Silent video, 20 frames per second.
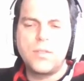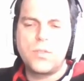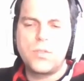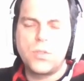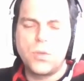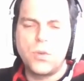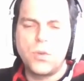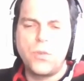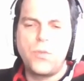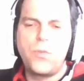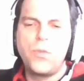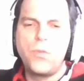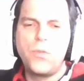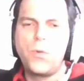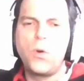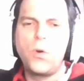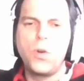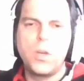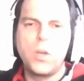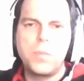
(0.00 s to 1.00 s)
sort of
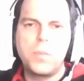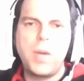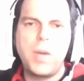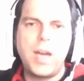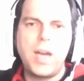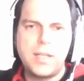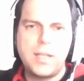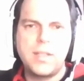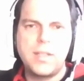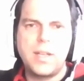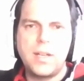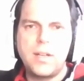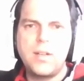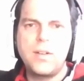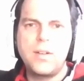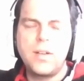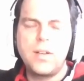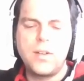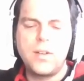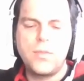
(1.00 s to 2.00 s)
falling back there.
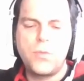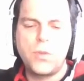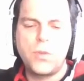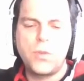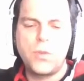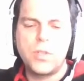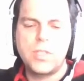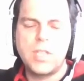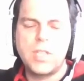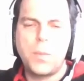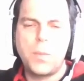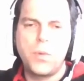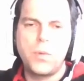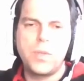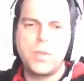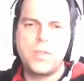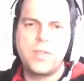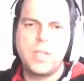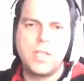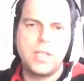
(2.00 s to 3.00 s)
Uh, for example,
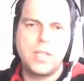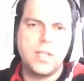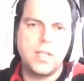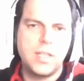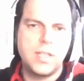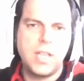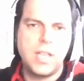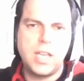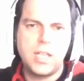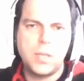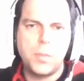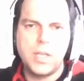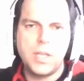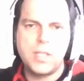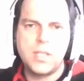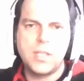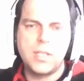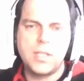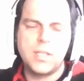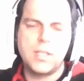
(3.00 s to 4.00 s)
we've seen uh,
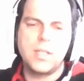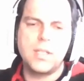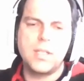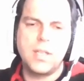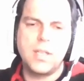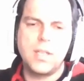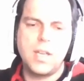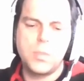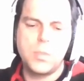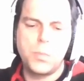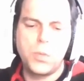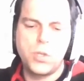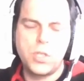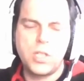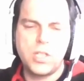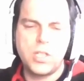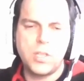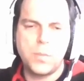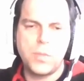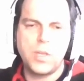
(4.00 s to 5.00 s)
Databricks is, uh, has
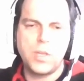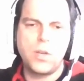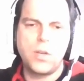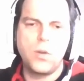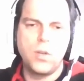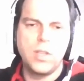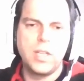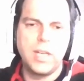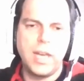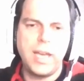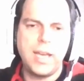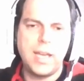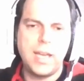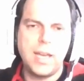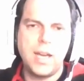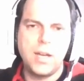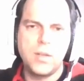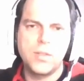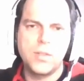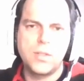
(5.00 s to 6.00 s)
pushed something called the
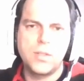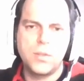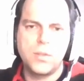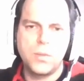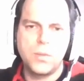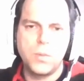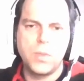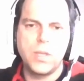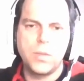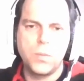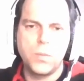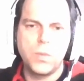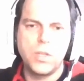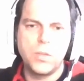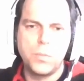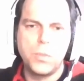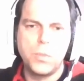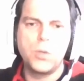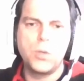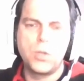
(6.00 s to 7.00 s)
Lakehouse with,
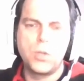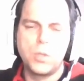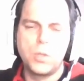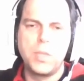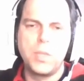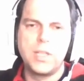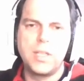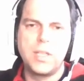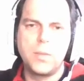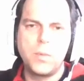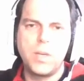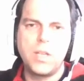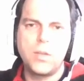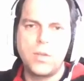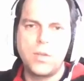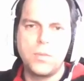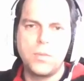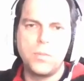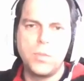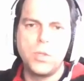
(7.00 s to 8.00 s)
with mutable, where
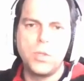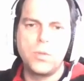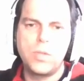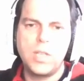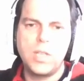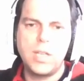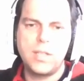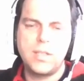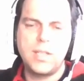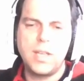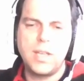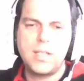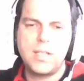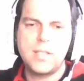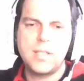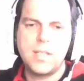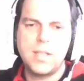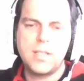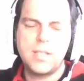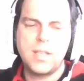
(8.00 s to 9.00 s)
you can mutate
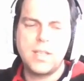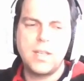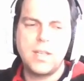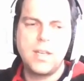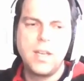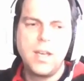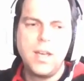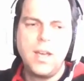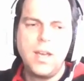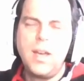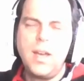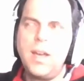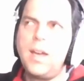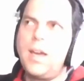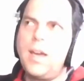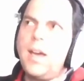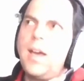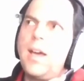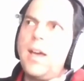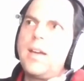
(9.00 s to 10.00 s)
data sets. And,
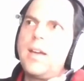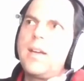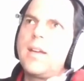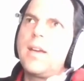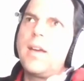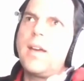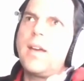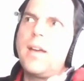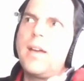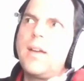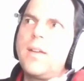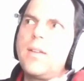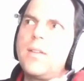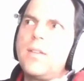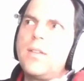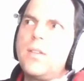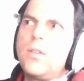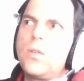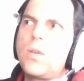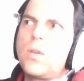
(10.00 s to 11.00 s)
and uh,
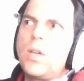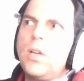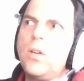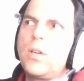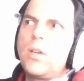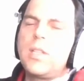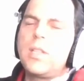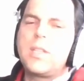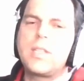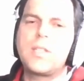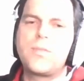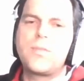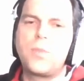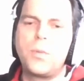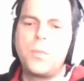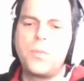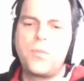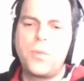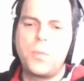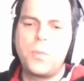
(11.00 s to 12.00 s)
you can look at this
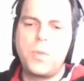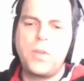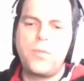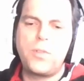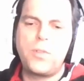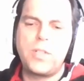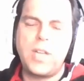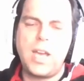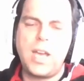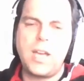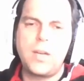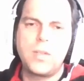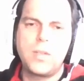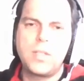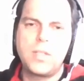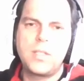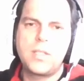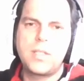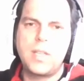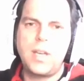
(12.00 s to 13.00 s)
from, from different
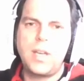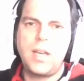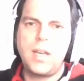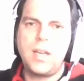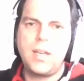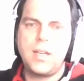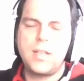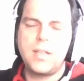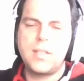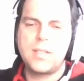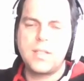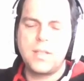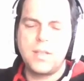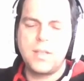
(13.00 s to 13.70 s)
angles. I,